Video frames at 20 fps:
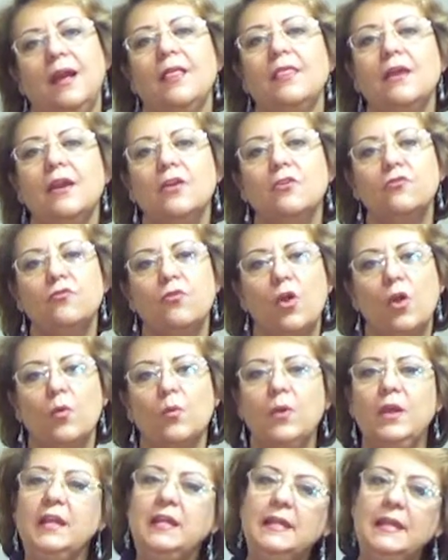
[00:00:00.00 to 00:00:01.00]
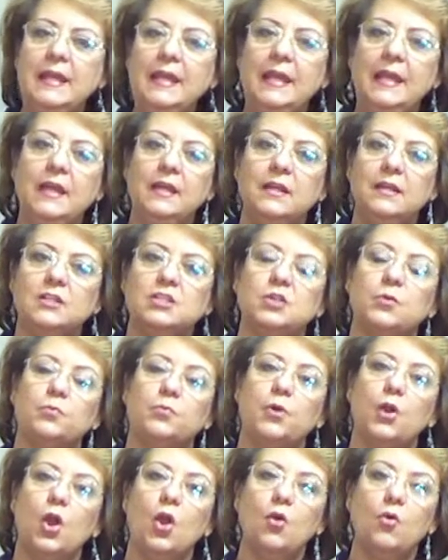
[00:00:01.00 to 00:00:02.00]
Therefore, we need to
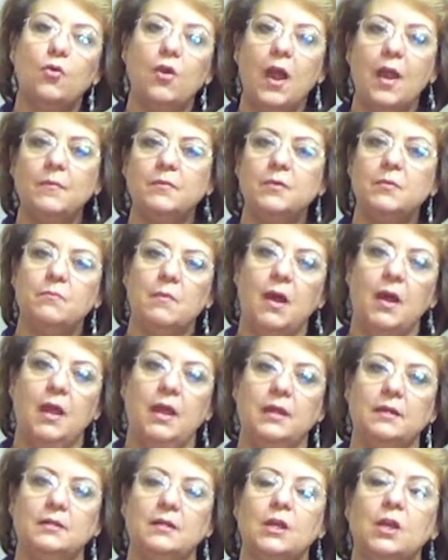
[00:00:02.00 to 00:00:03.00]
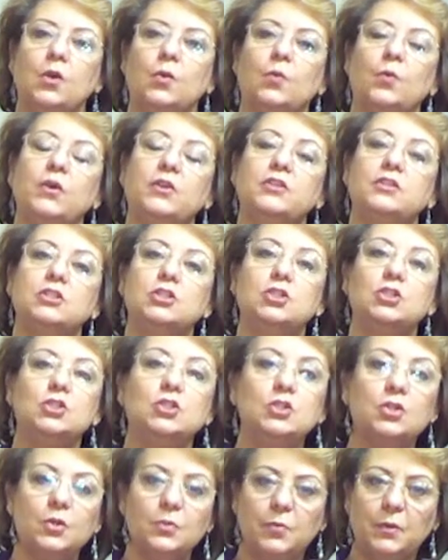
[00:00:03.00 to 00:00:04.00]
program the mind with
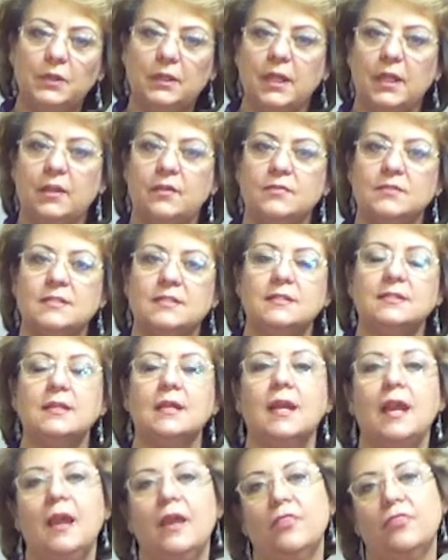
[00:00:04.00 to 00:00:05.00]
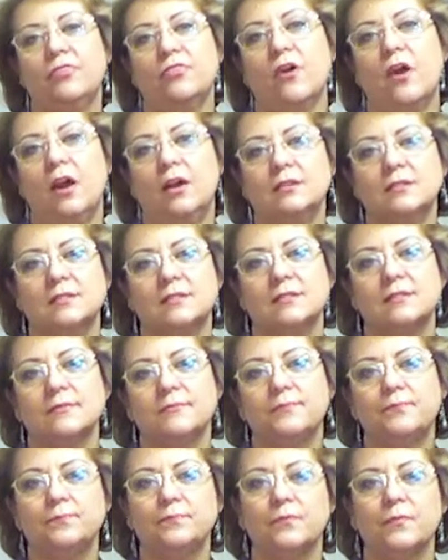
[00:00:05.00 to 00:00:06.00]
new beliefs and thoughts.
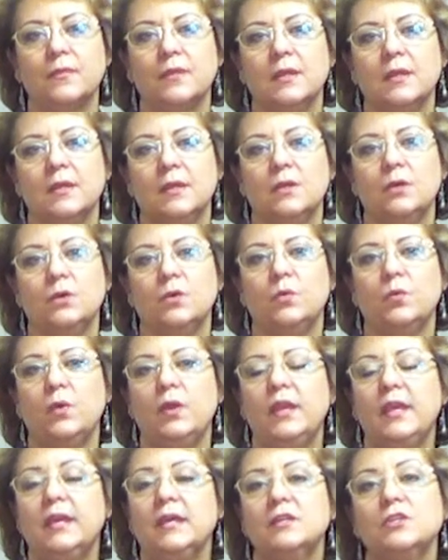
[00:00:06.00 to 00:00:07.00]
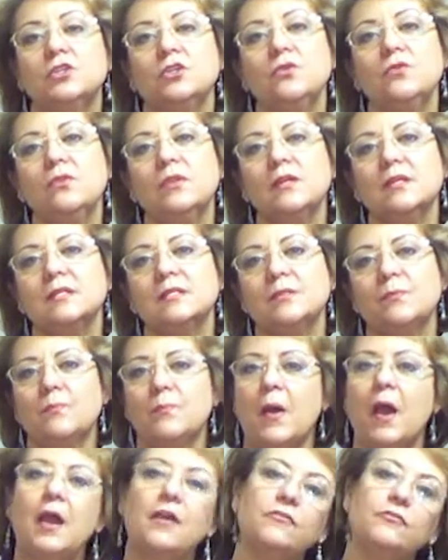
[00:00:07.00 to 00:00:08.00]
We can do this
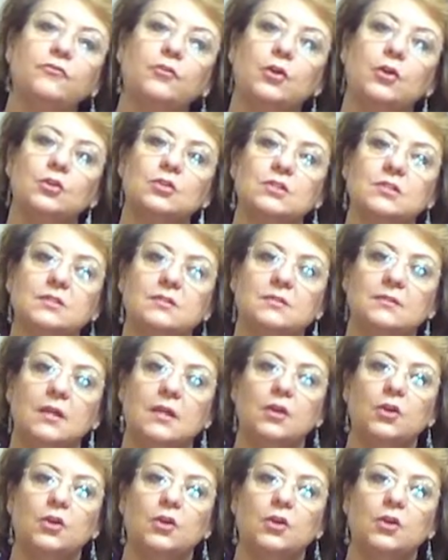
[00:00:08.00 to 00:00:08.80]
by first